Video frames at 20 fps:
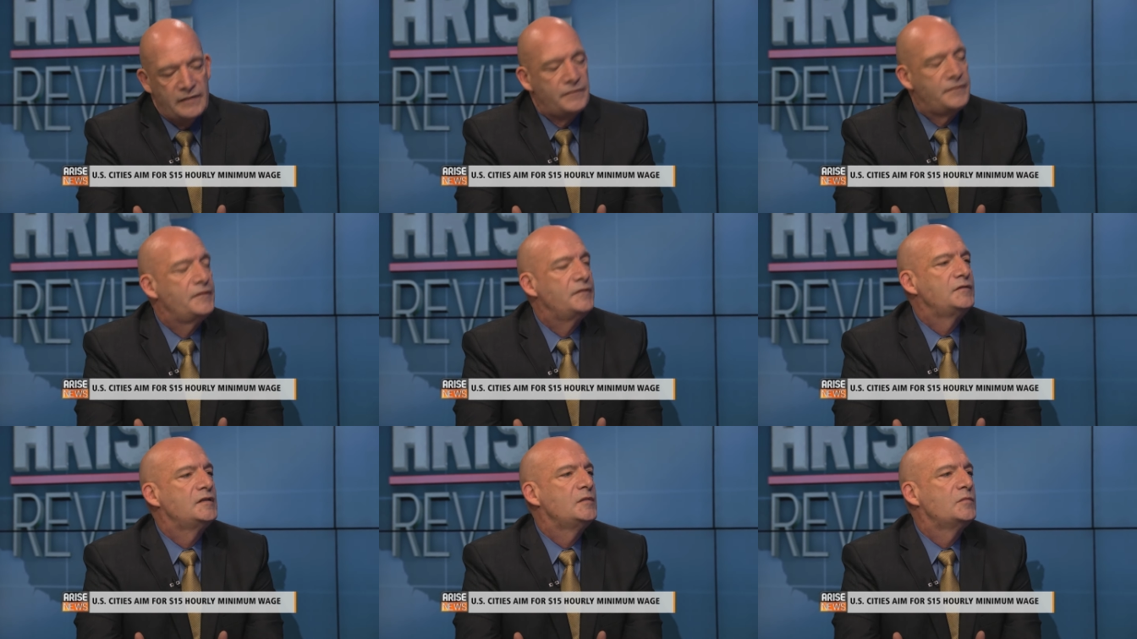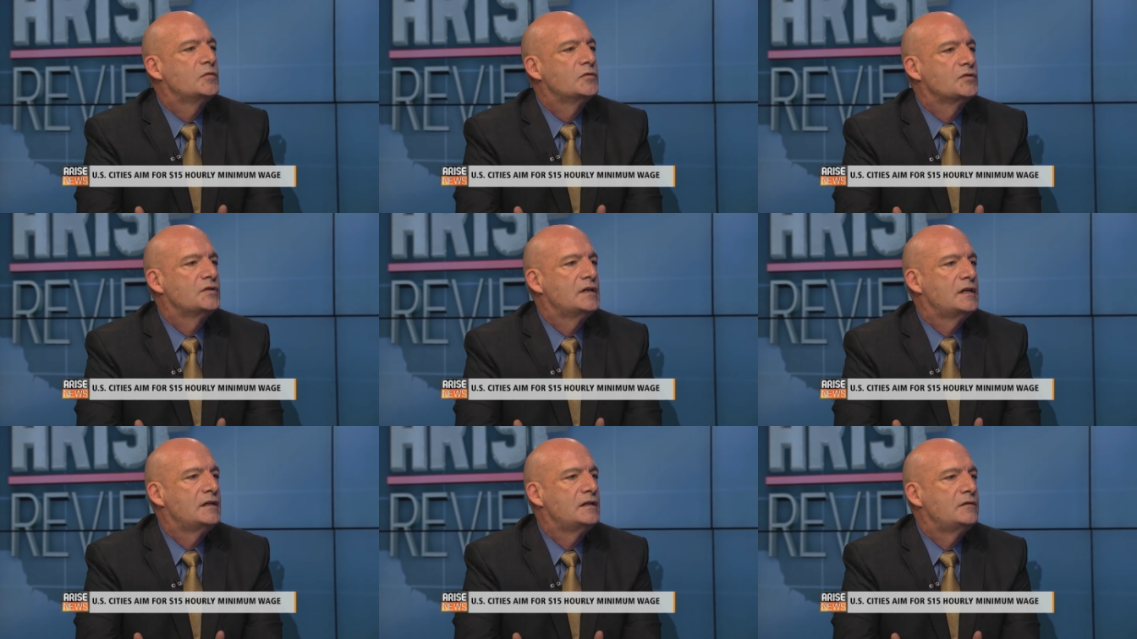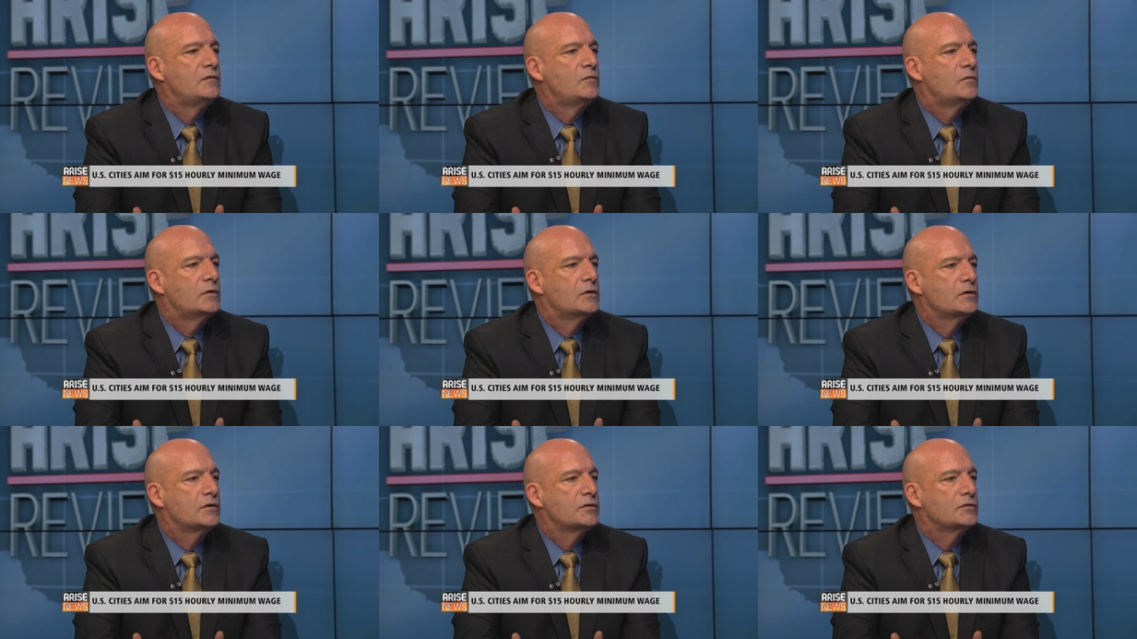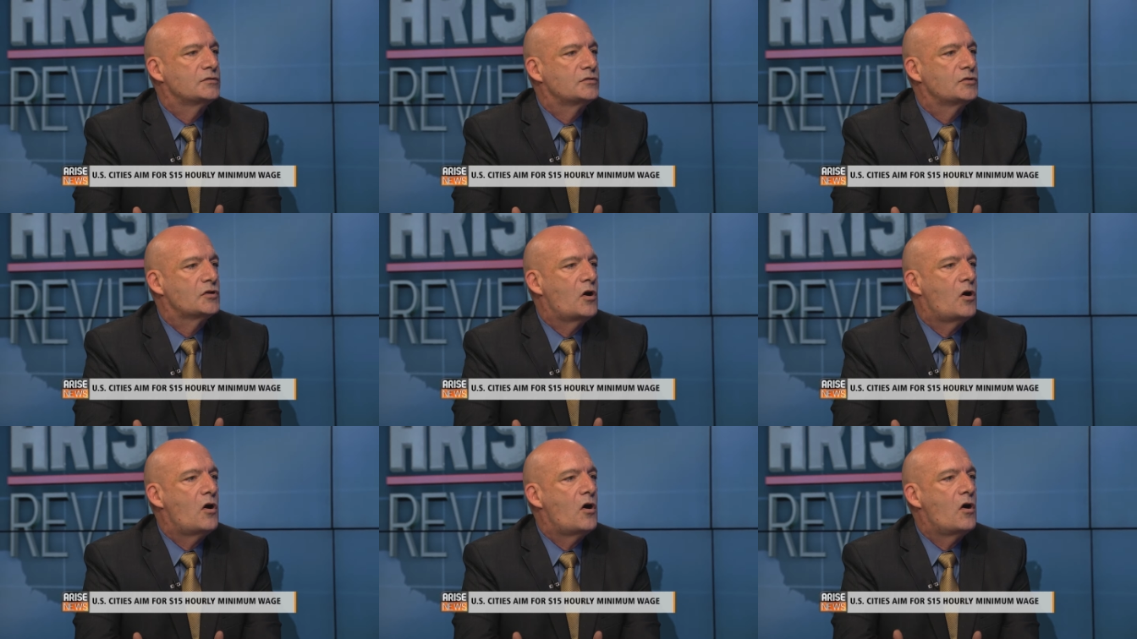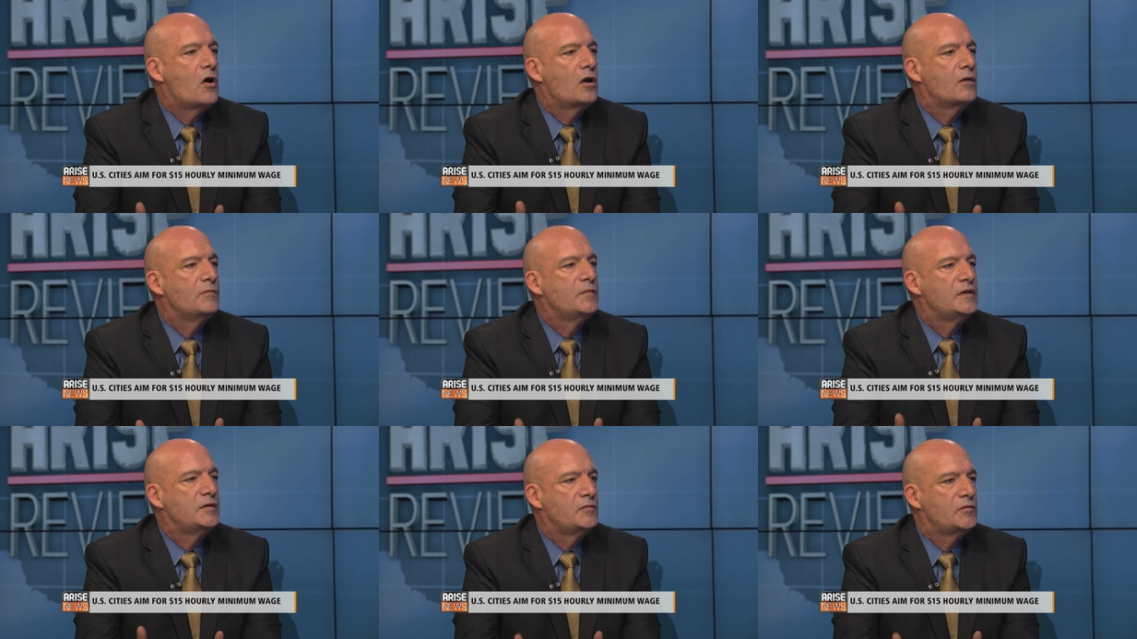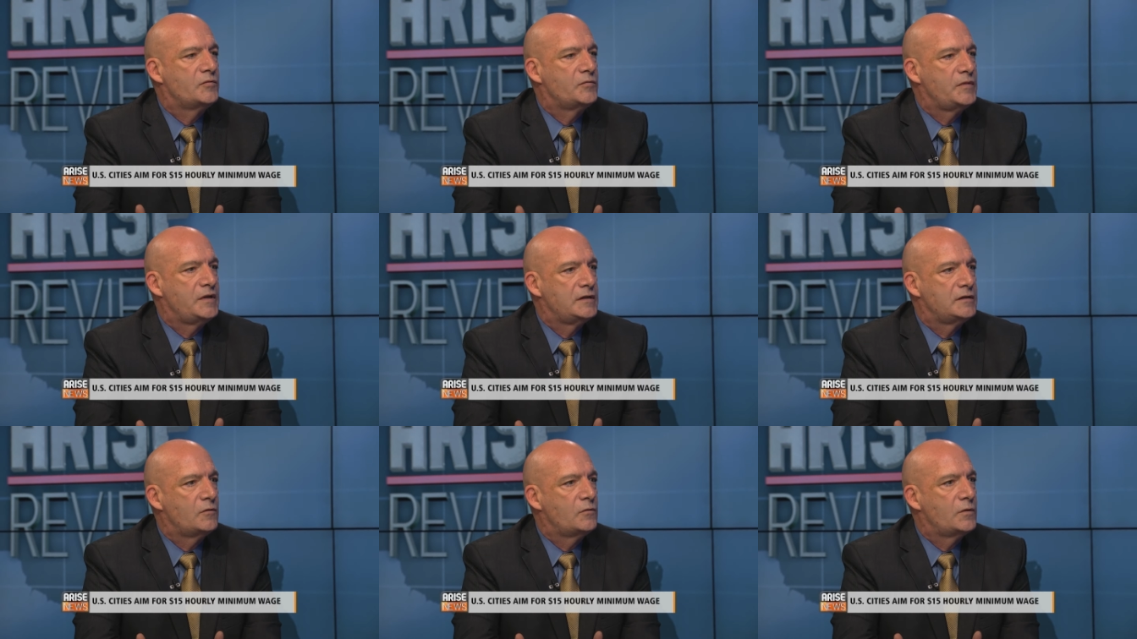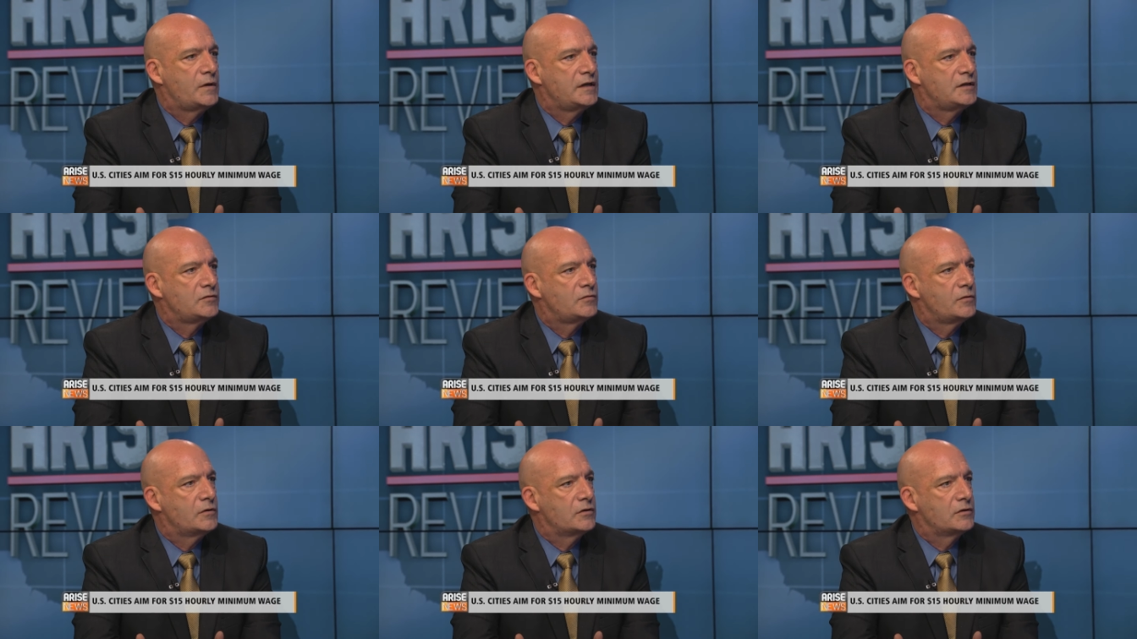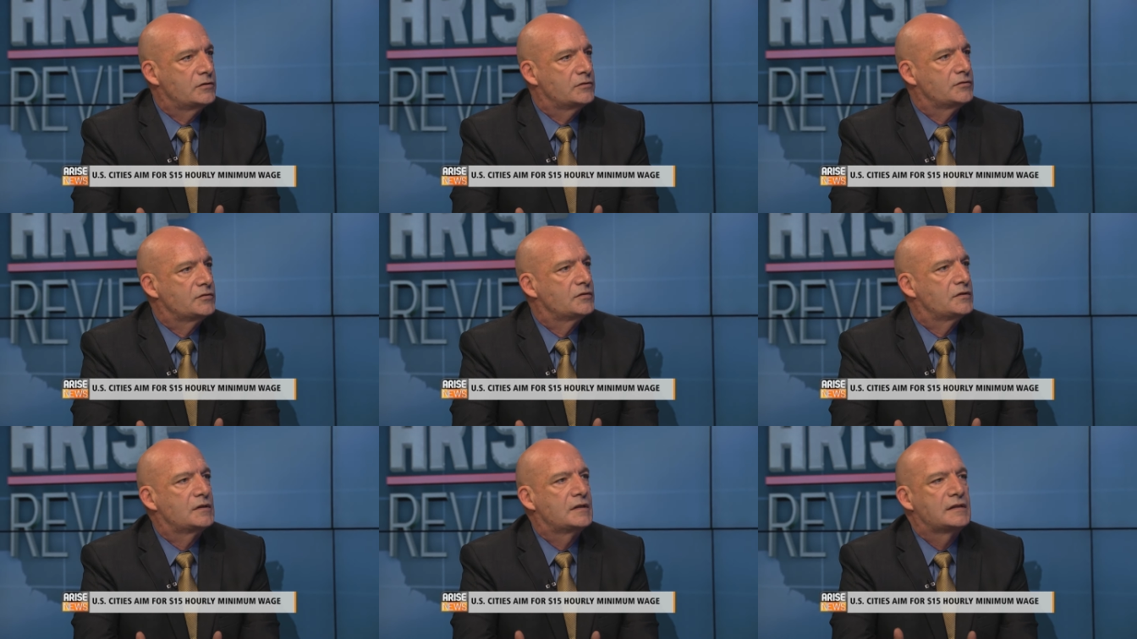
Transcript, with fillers: 50% of the workers are minimum wage workers.